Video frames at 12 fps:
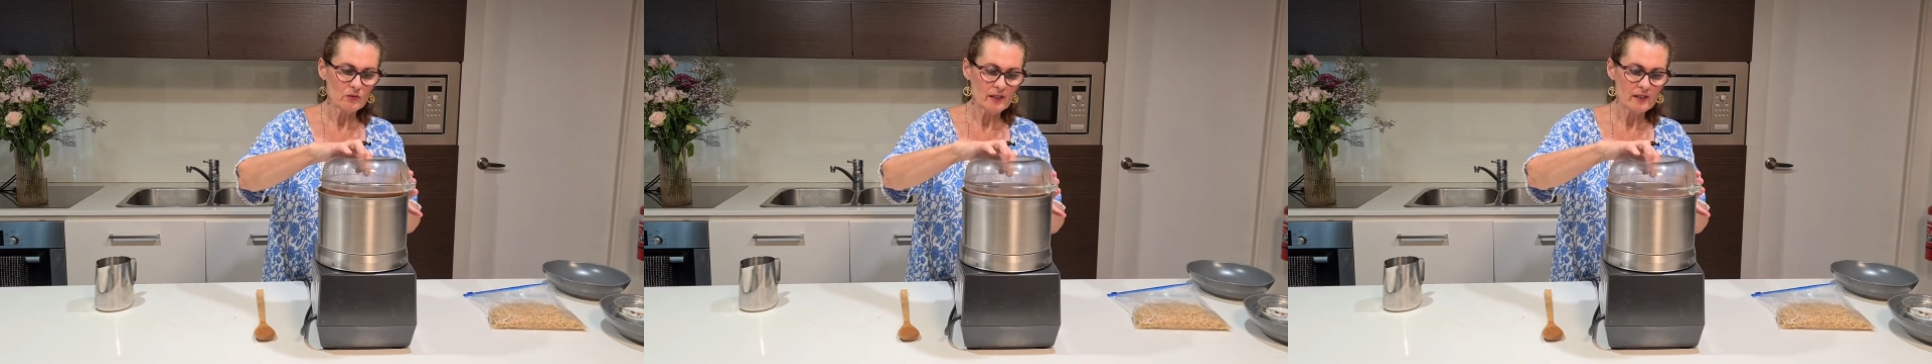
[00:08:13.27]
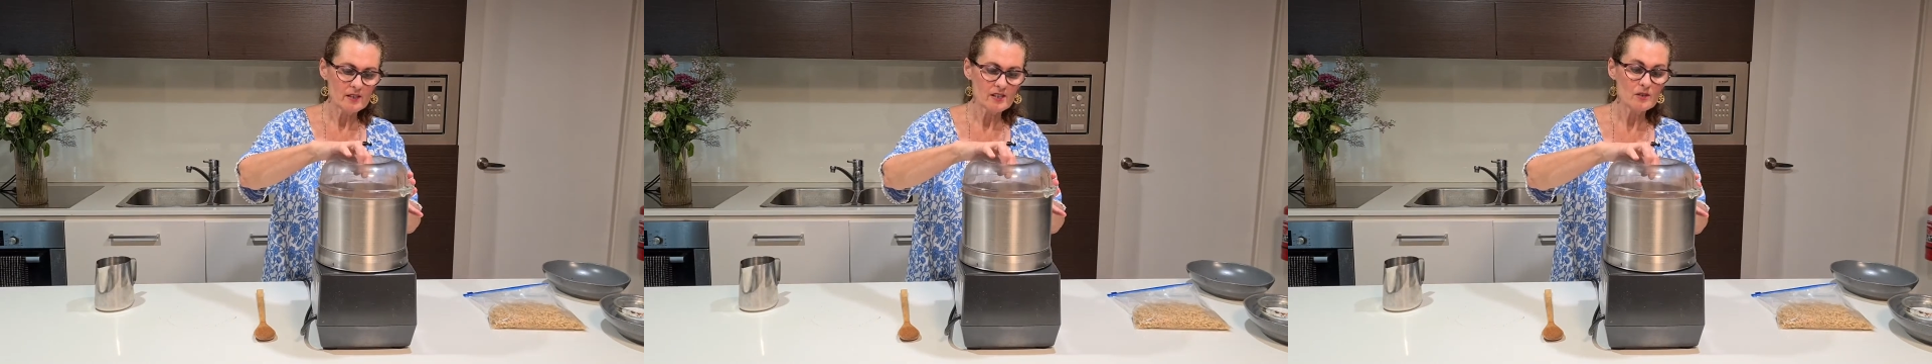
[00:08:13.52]

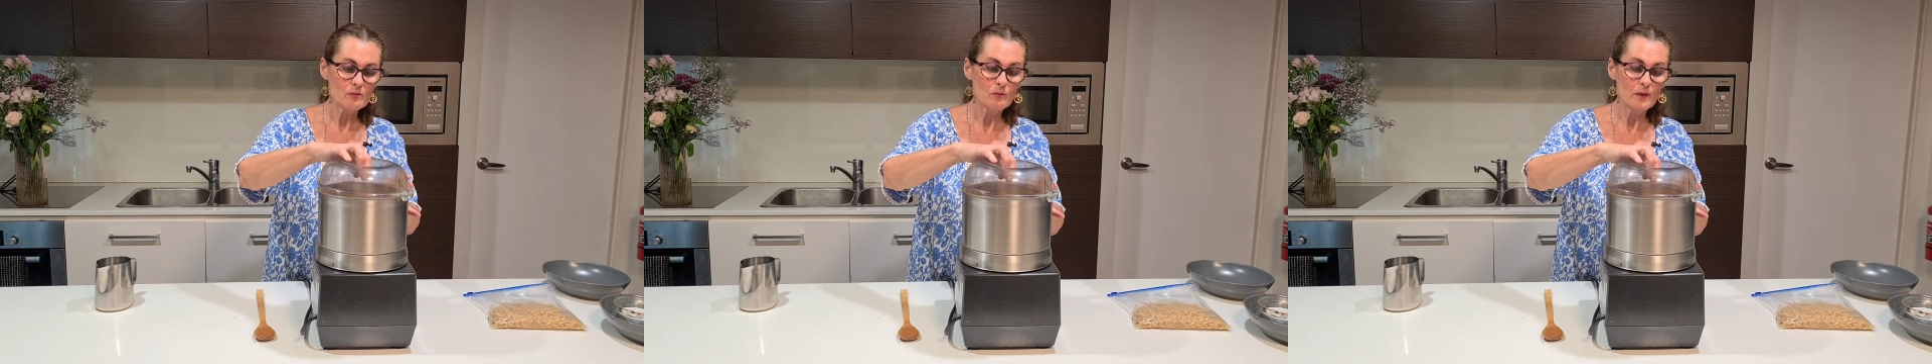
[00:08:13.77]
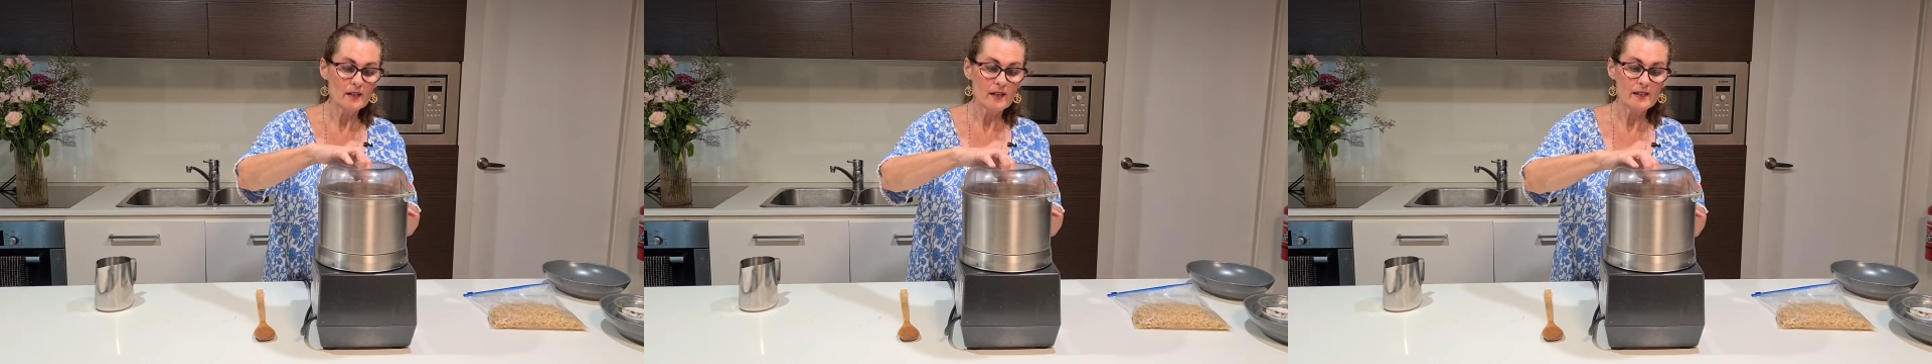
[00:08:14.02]

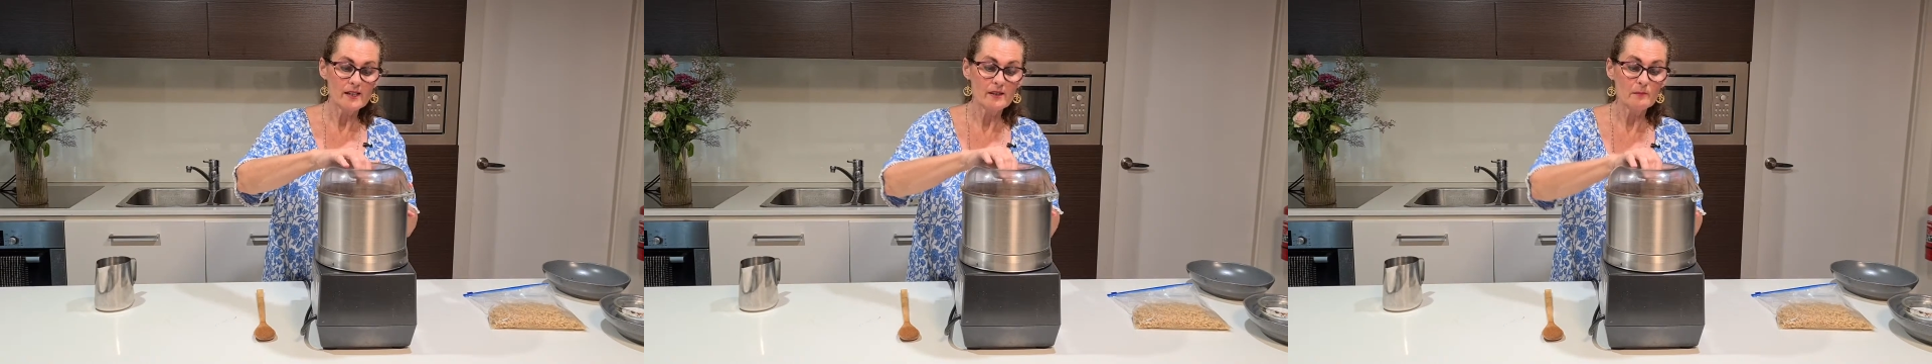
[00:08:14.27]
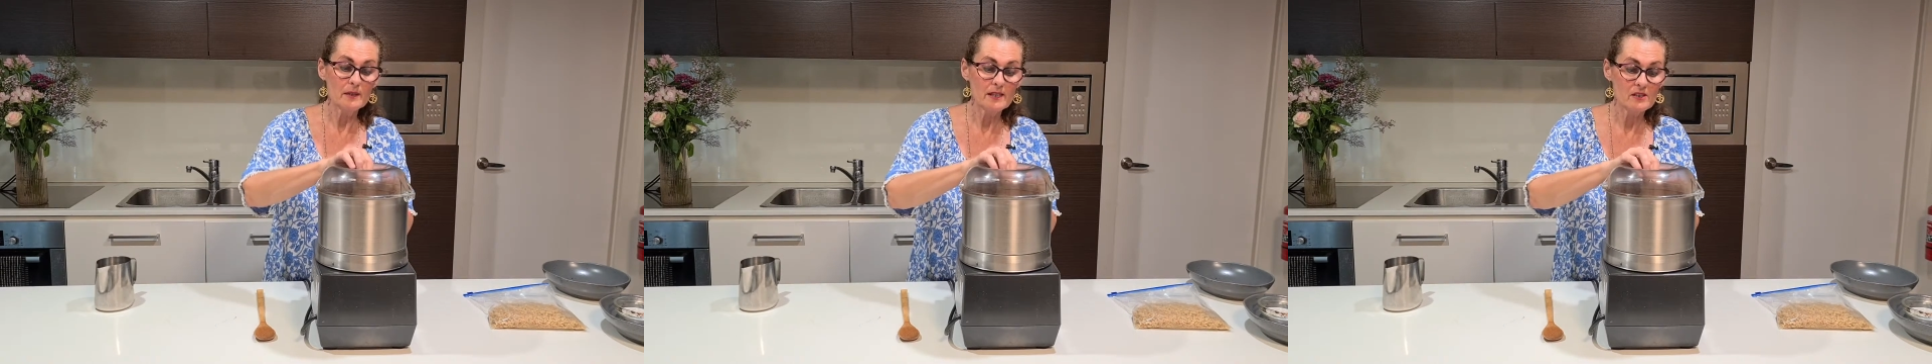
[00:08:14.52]
the
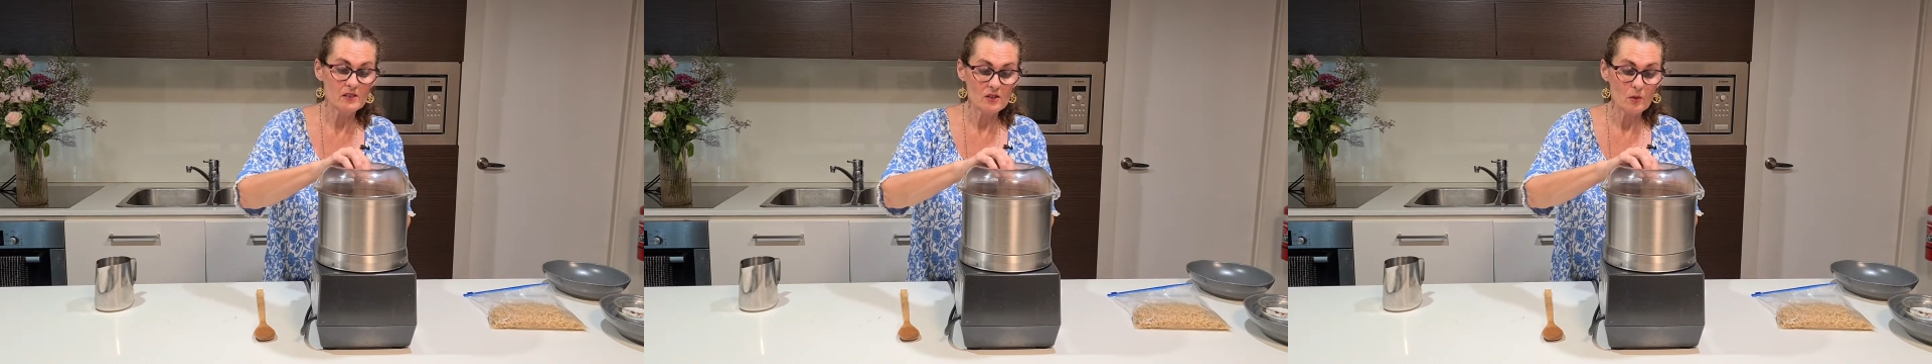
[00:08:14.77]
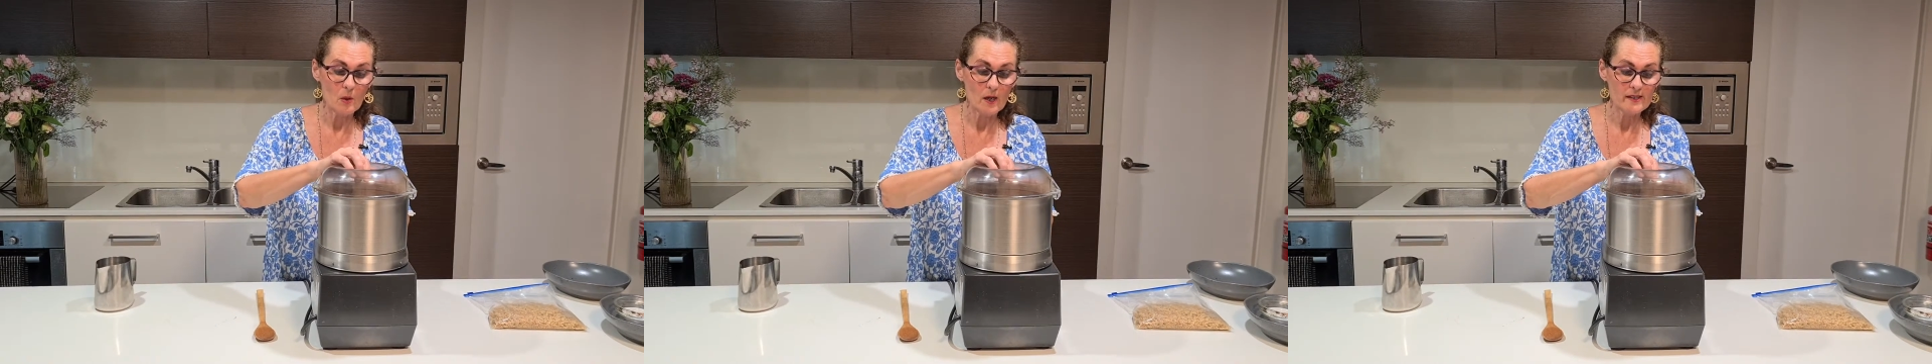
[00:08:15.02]
mix is
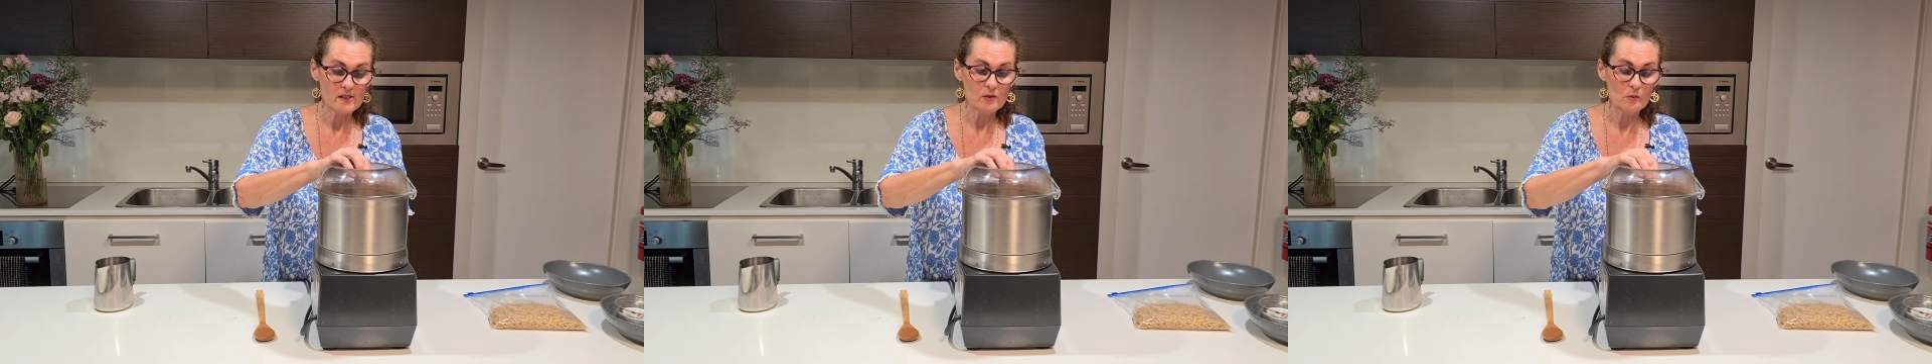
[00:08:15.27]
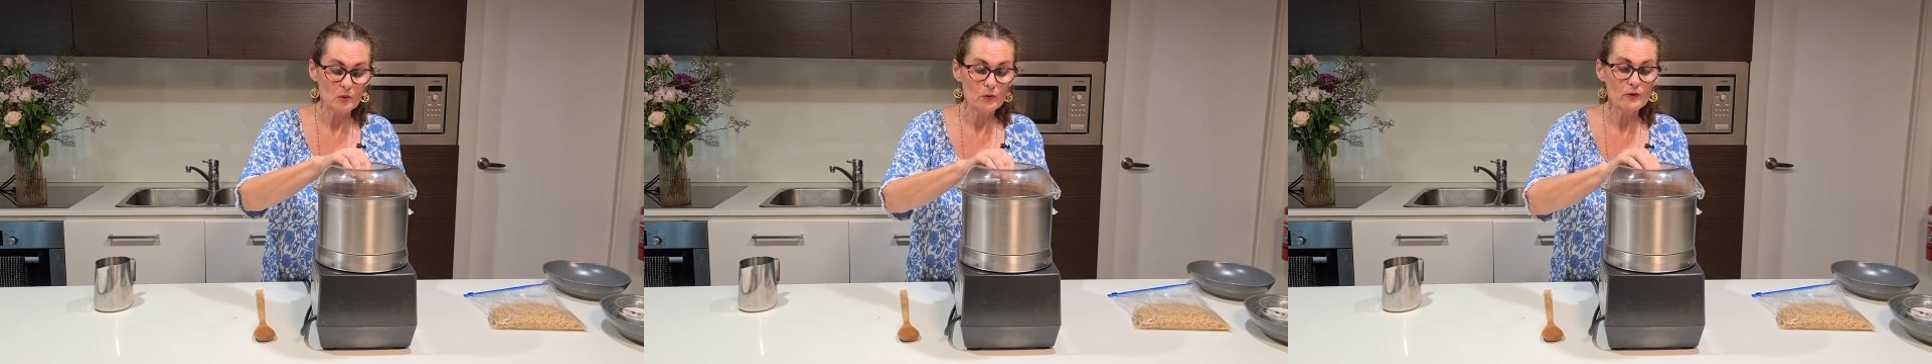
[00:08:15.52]
quite
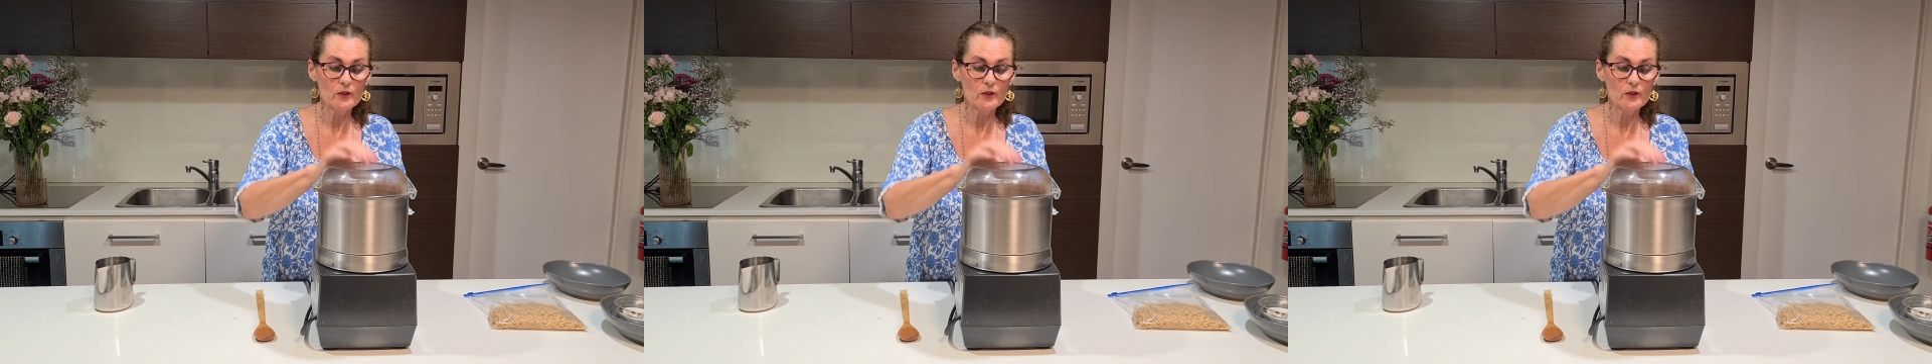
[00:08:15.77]
smooth.